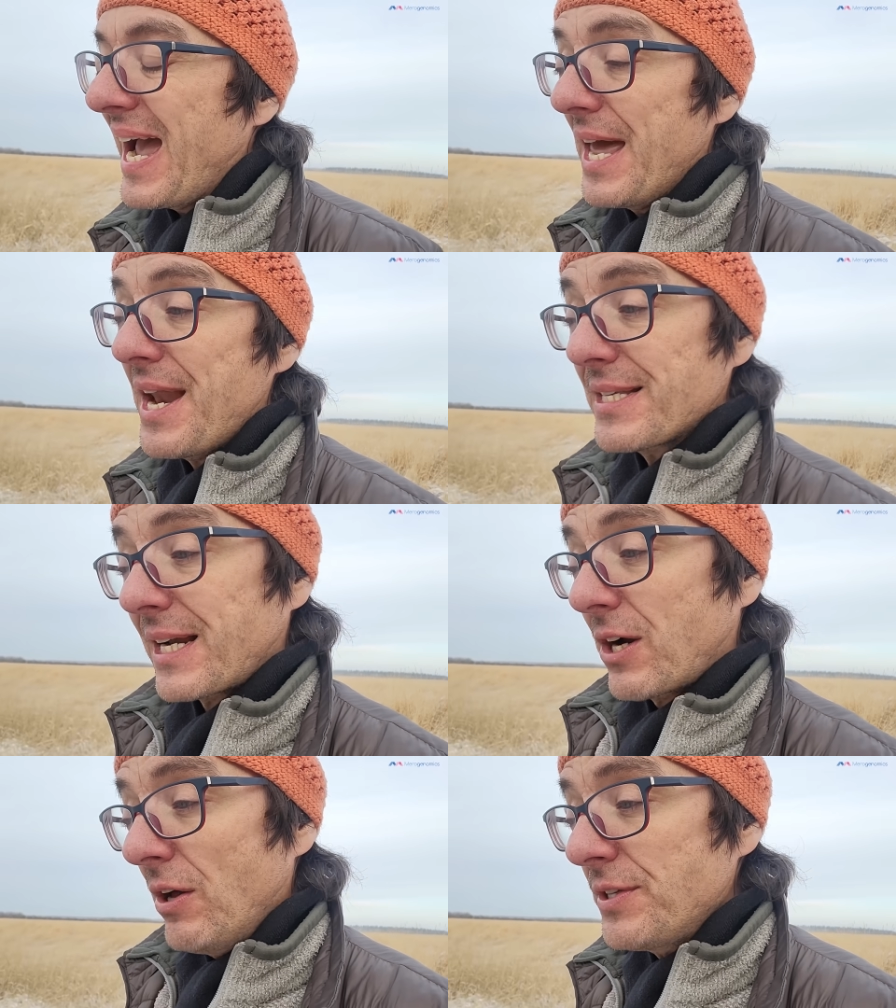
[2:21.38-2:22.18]
And as
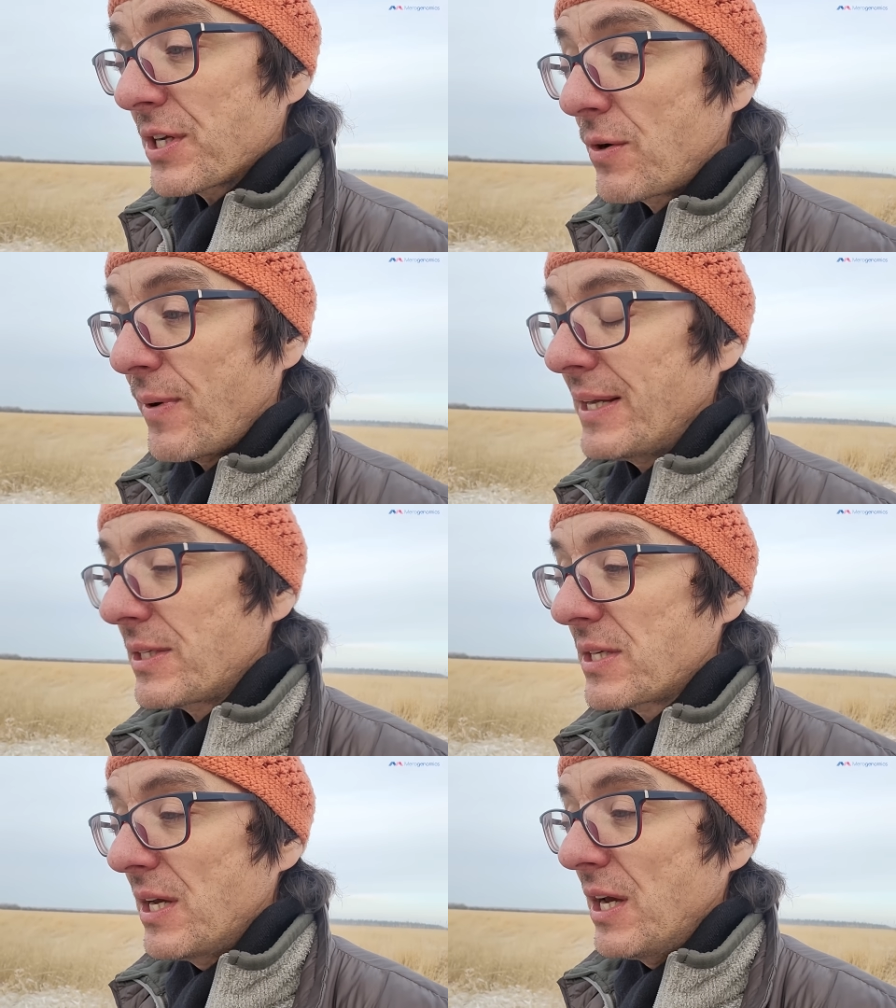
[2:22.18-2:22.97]
a
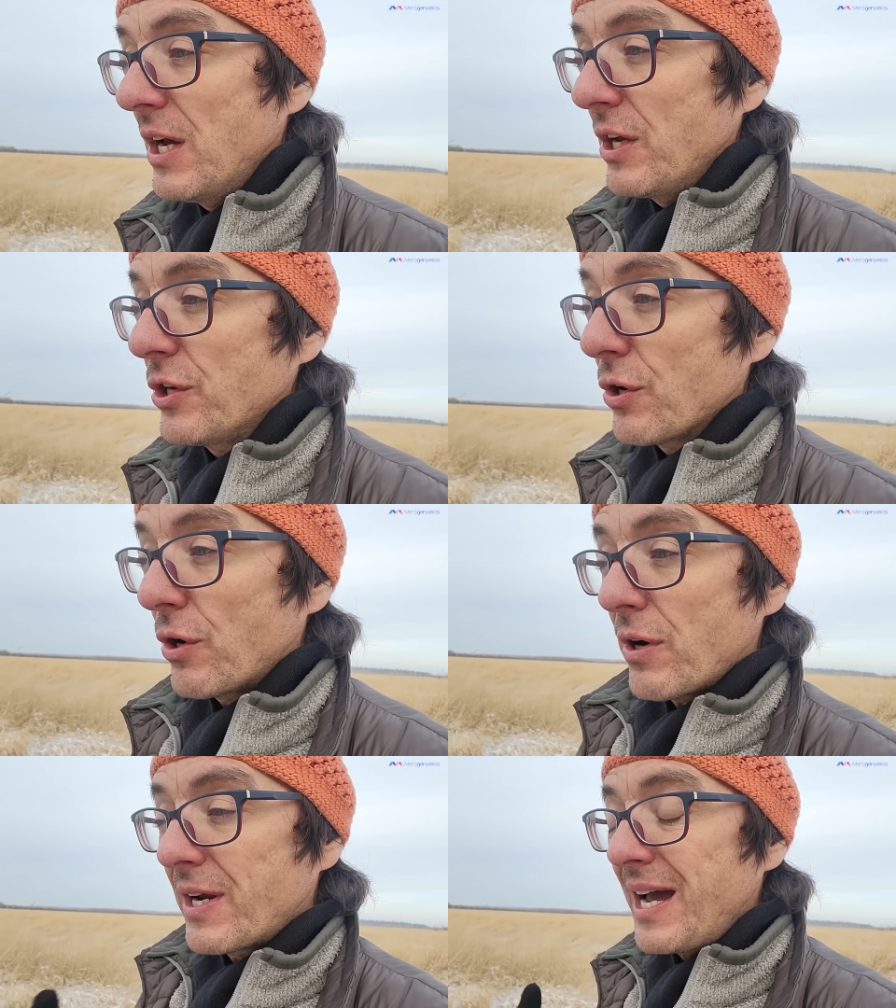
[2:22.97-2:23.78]
consequence,
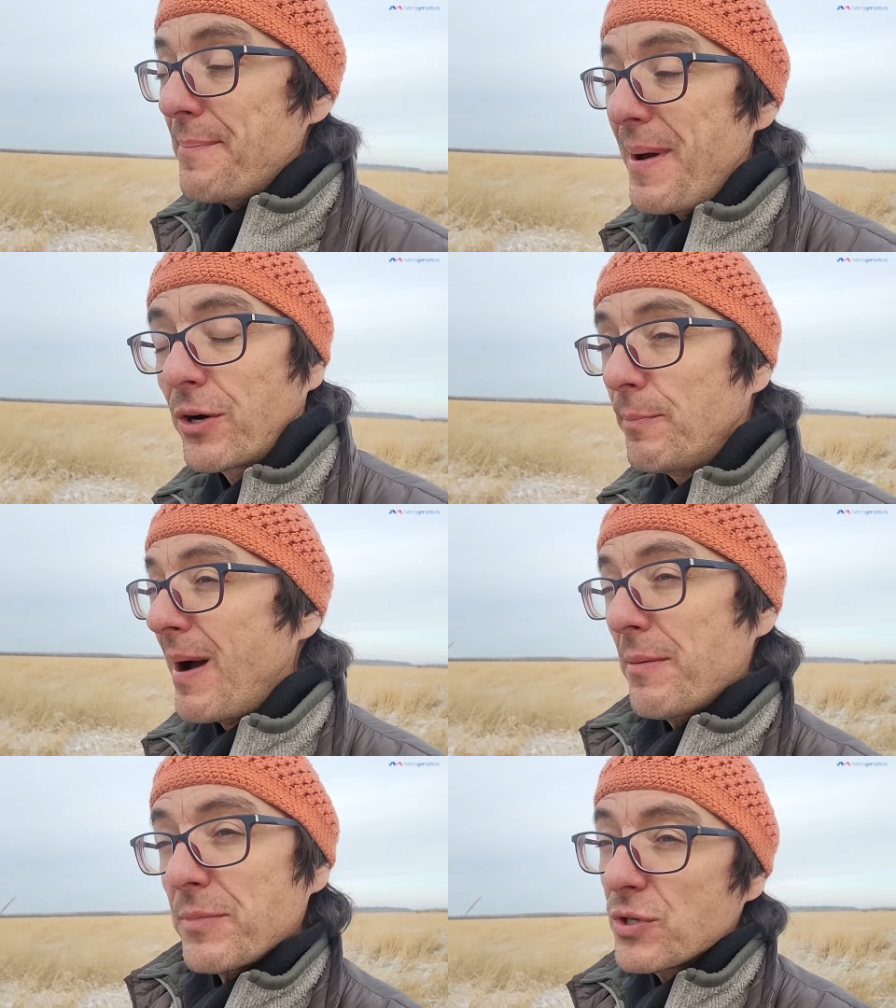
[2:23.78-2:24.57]
your gut
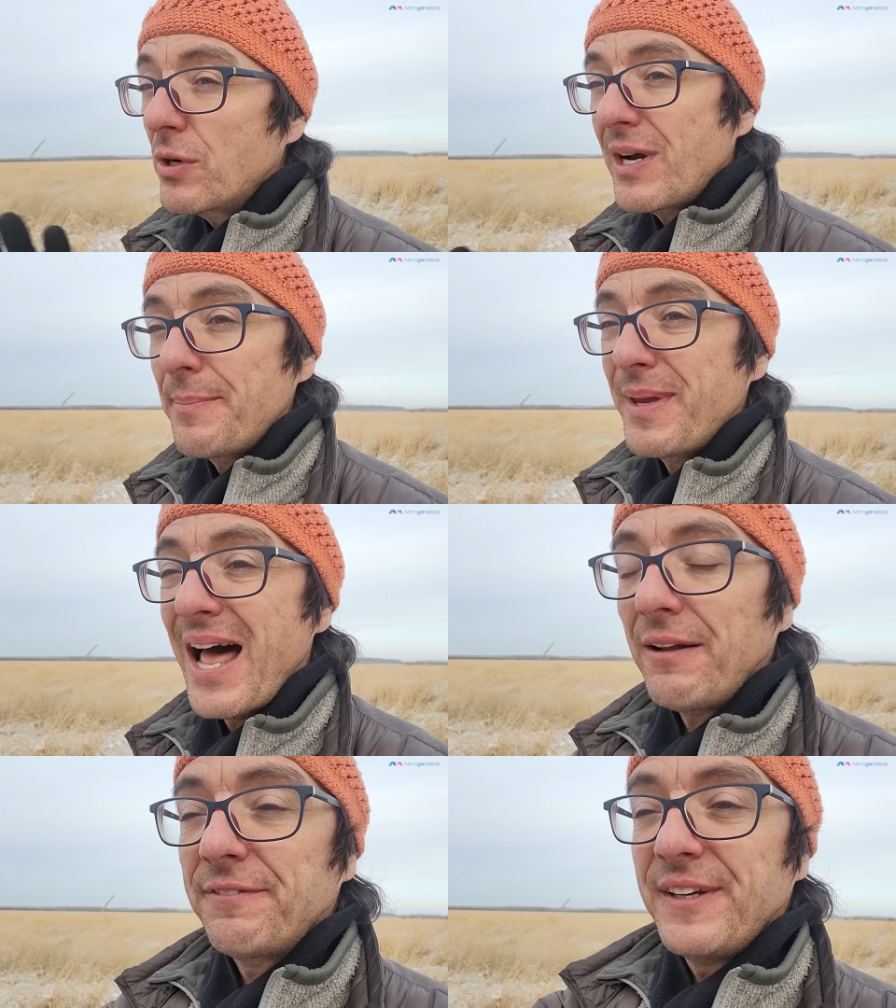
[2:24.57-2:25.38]
microbiome is not going to be
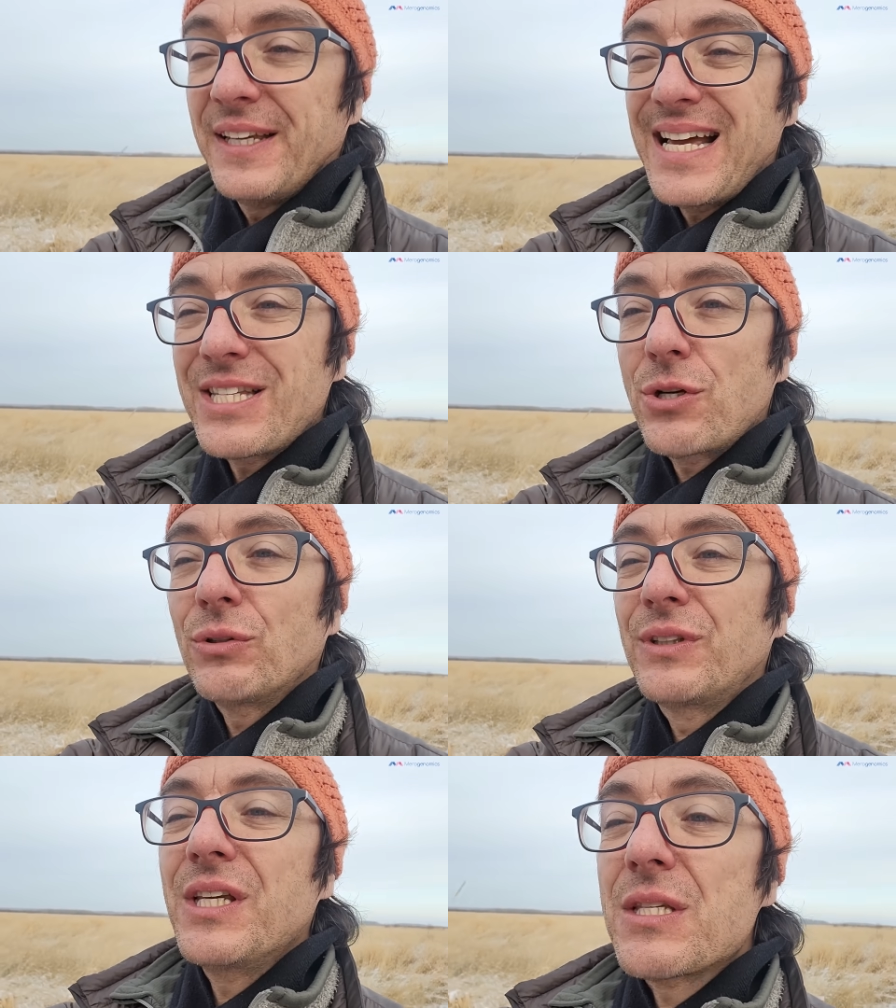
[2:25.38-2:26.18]
healthy. That's
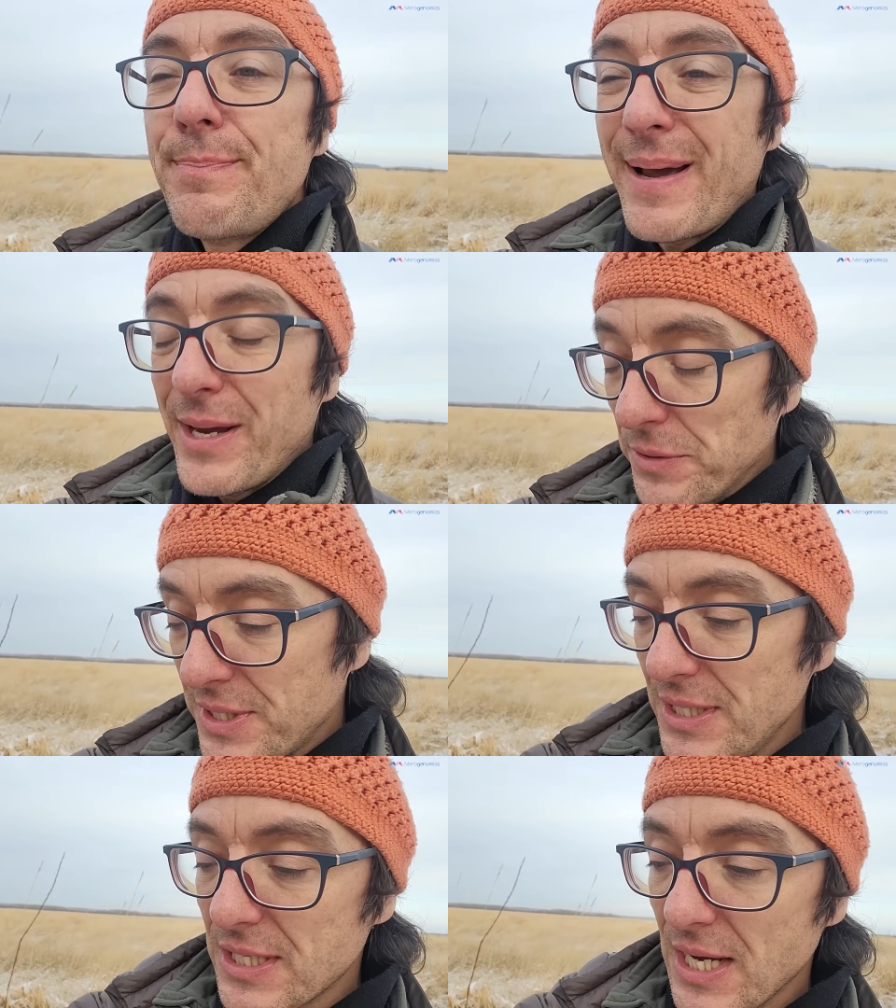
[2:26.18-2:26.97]
called
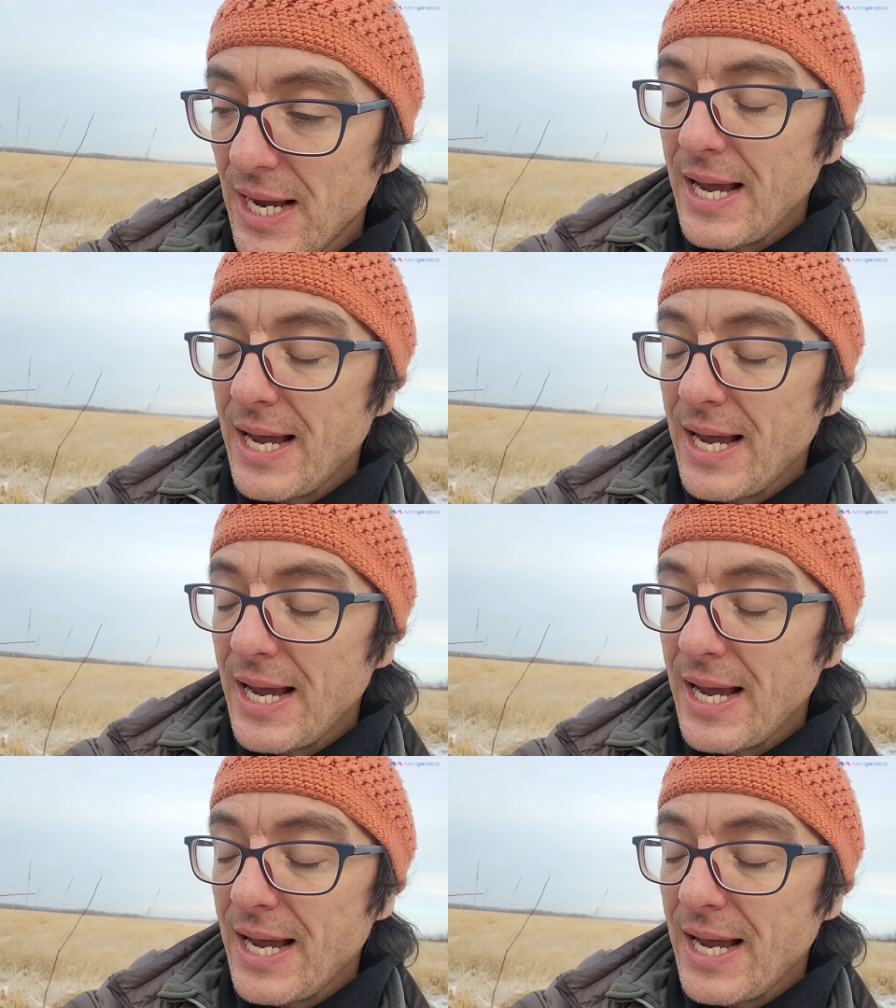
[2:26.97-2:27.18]
dysbiosis.